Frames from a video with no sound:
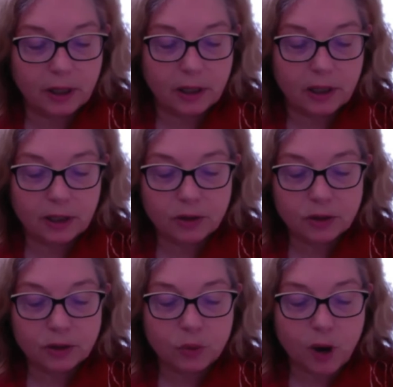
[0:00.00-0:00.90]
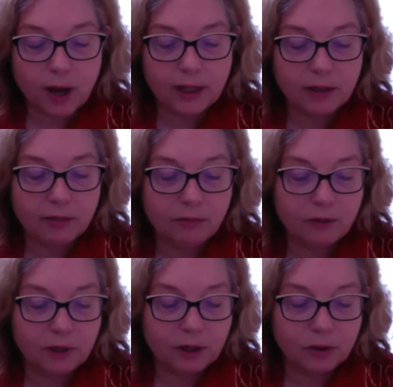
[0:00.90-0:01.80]
intertwining
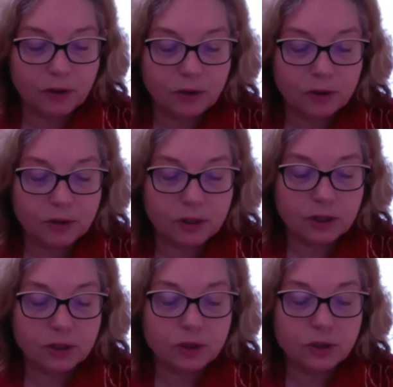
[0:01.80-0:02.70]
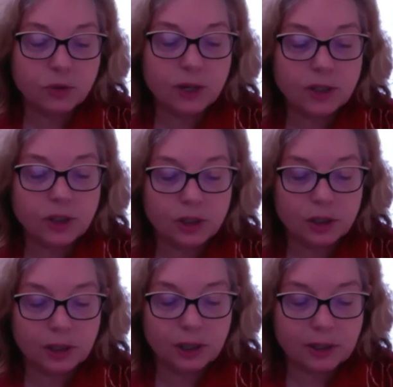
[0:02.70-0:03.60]
fingers,
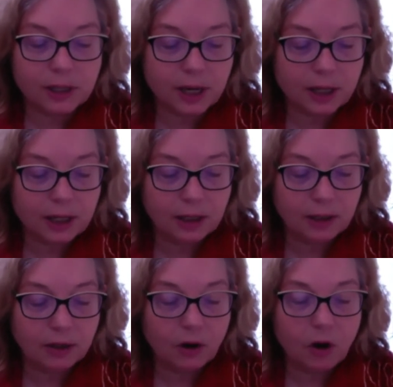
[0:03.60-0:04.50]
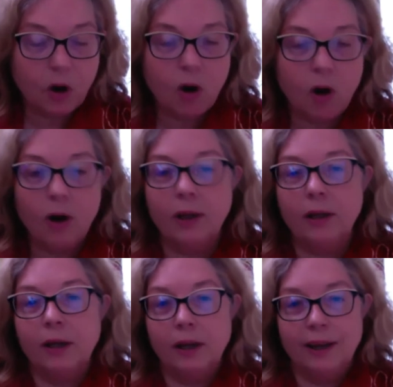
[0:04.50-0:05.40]
stretching and tugging
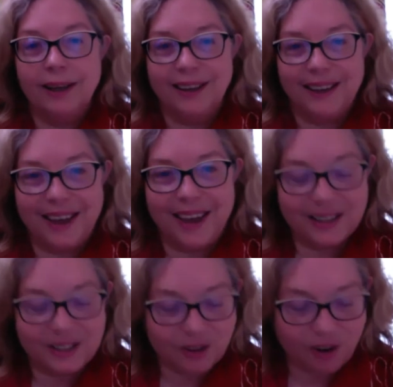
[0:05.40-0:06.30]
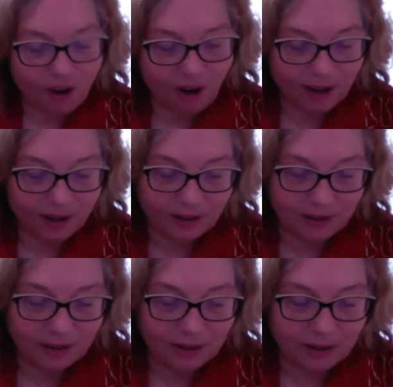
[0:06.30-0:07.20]
on and on.
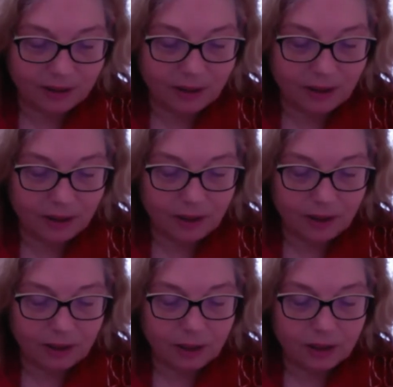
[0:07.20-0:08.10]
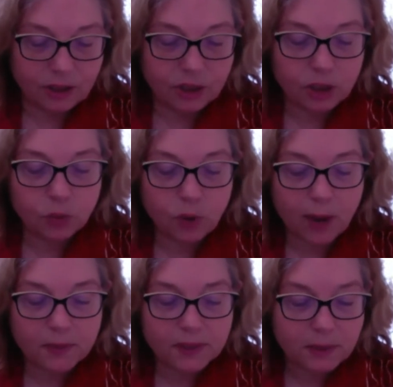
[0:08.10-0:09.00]
She
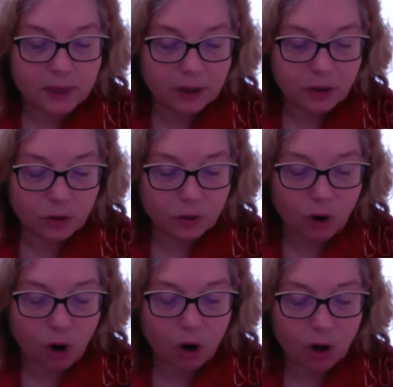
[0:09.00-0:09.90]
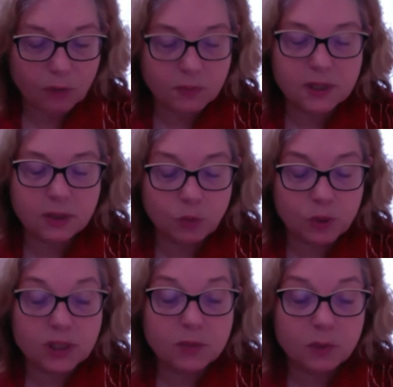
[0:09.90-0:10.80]
wraps me in her arms and
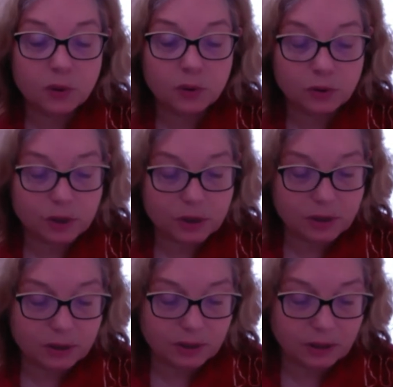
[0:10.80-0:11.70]
whispers,